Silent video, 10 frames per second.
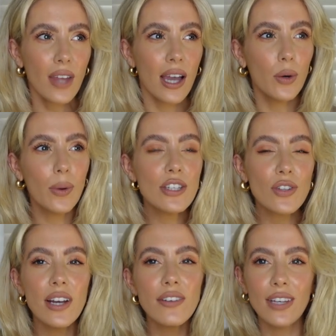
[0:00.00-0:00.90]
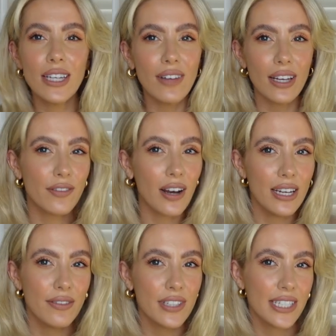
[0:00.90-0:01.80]
I always try and think of like
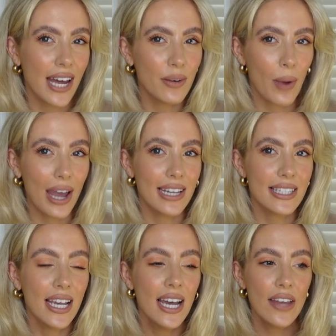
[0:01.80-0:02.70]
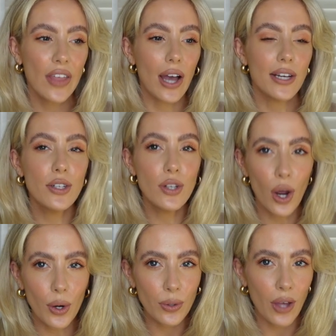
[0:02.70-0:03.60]
5 to 10 ways that I
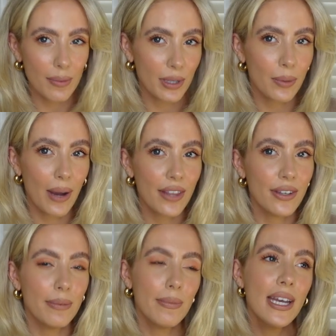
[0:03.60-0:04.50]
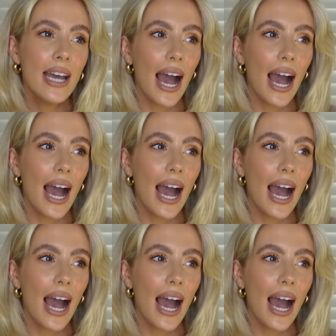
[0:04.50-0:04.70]
know that I'm gonna wear them.